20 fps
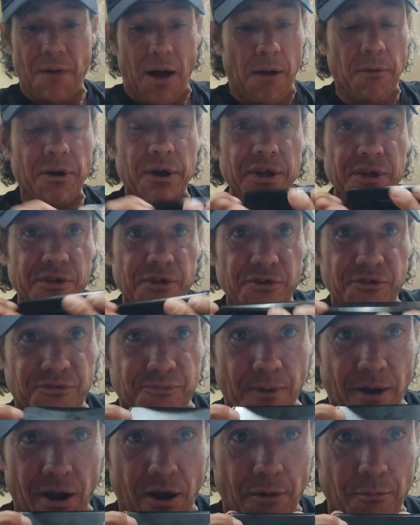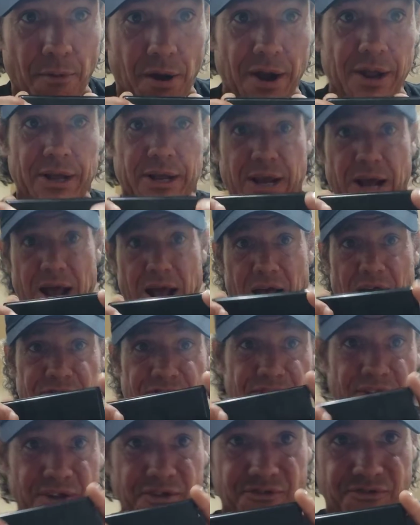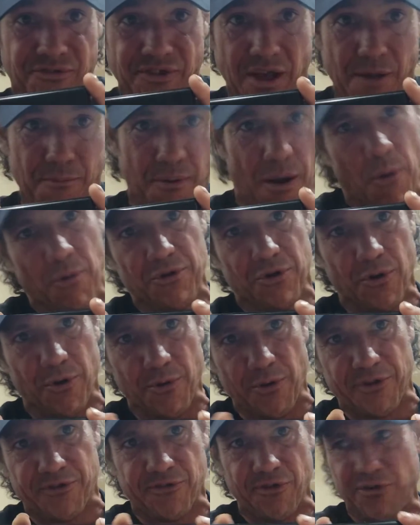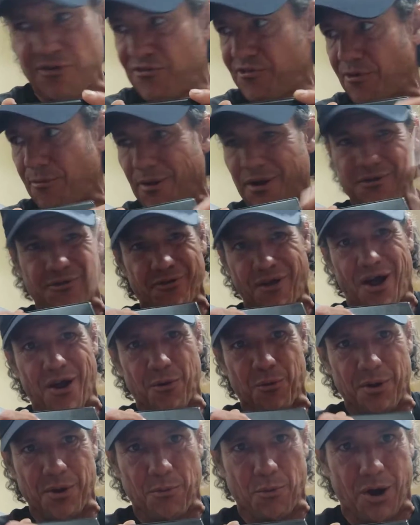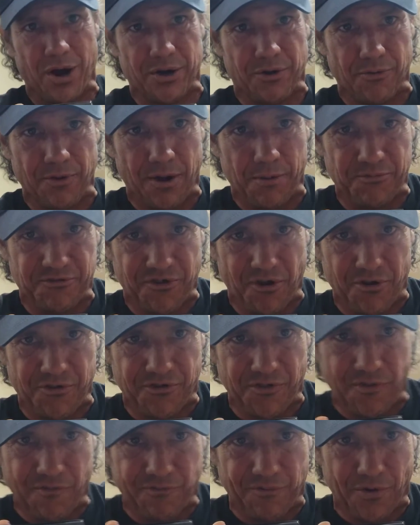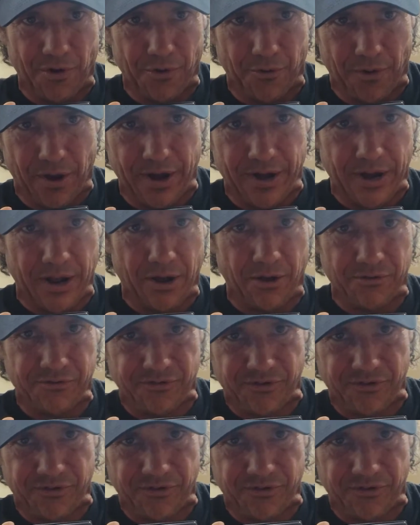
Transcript: I'm going to use my harmonica as an example. I would go to a toy store, but I don't want to walk around charging the phone right now.